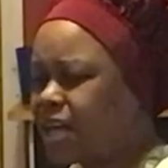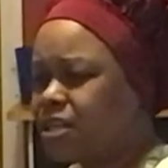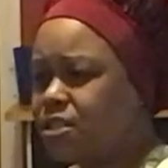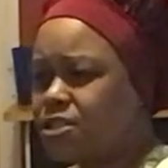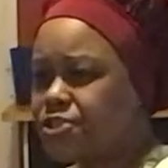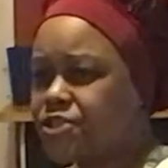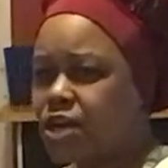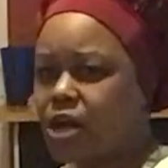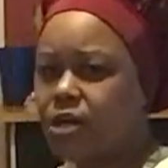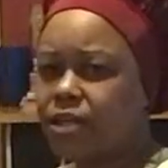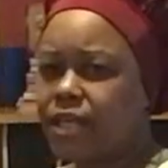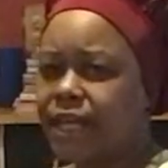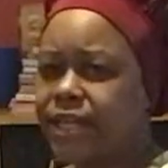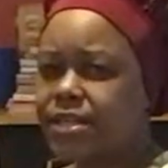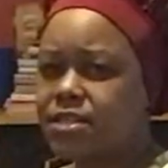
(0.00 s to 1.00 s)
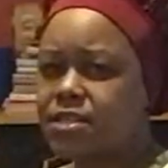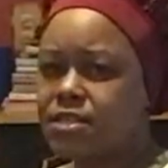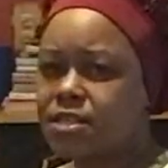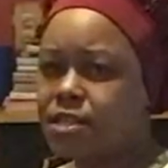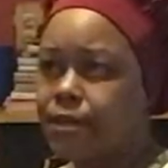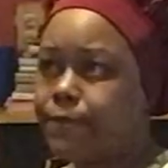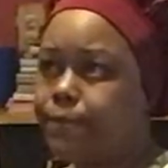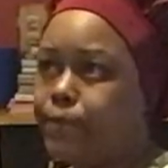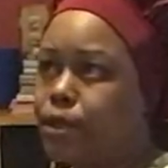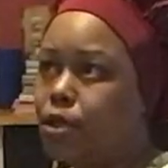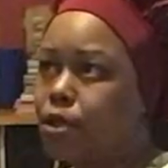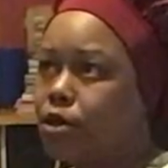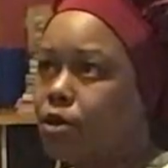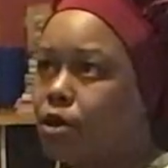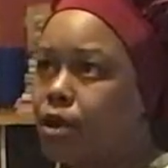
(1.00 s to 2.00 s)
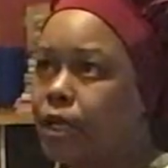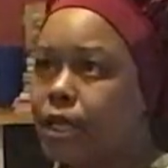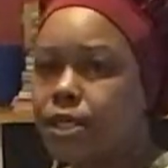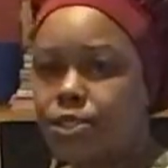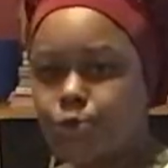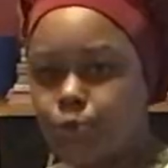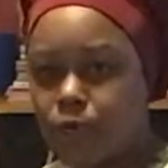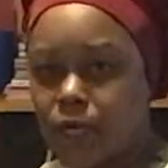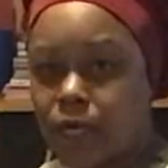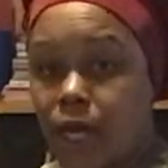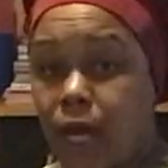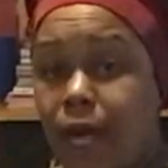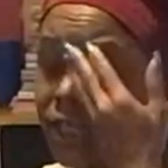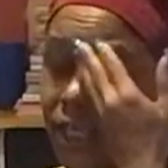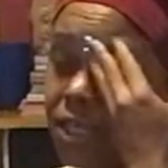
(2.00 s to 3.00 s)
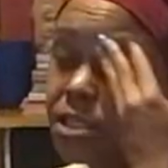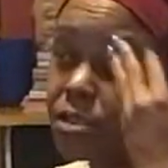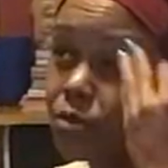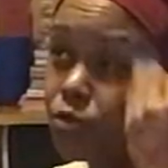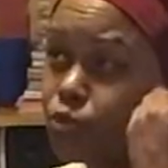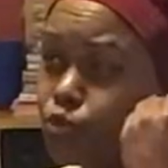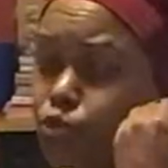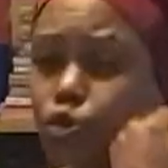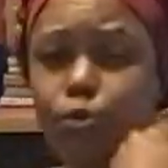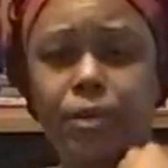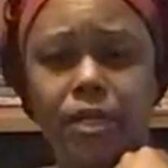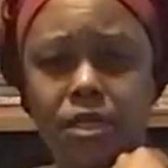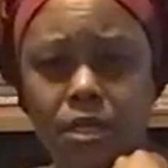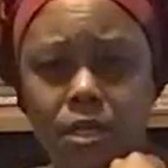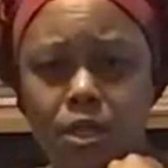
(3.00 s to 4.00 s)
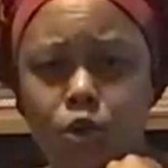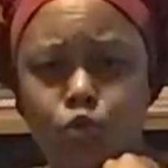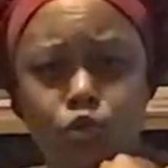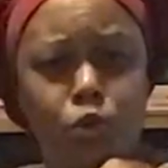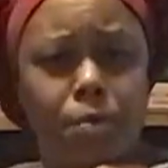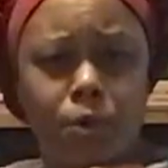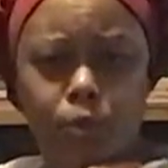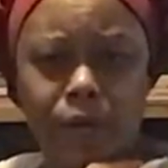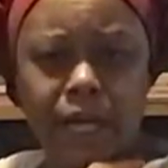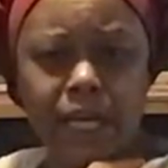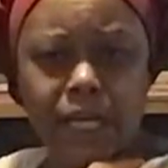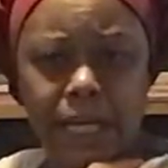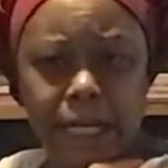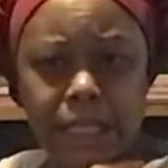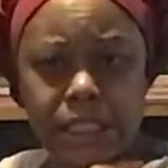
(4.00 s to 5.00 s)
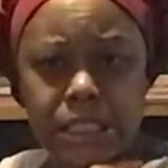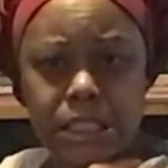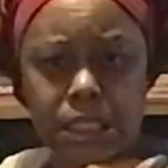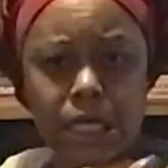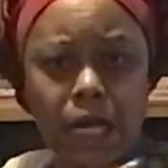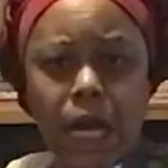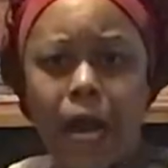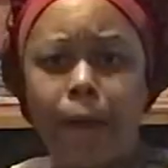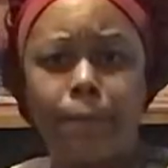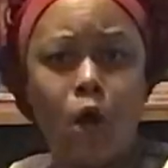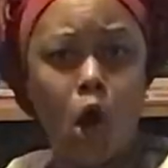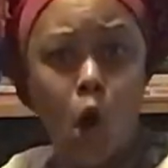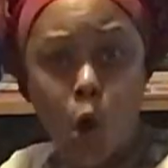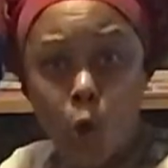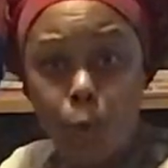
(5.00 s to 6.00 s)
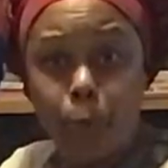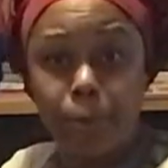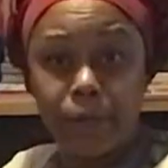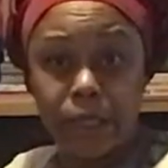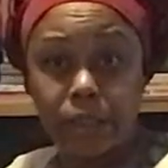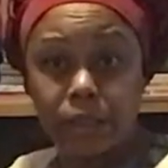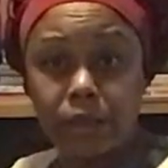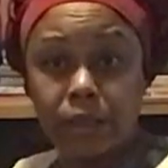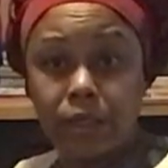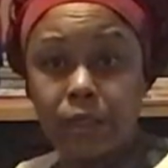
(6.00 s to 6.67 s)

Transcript: could start lettuce and stuff, but guess what? I think that's the Reuben red lettuce. I'm hoping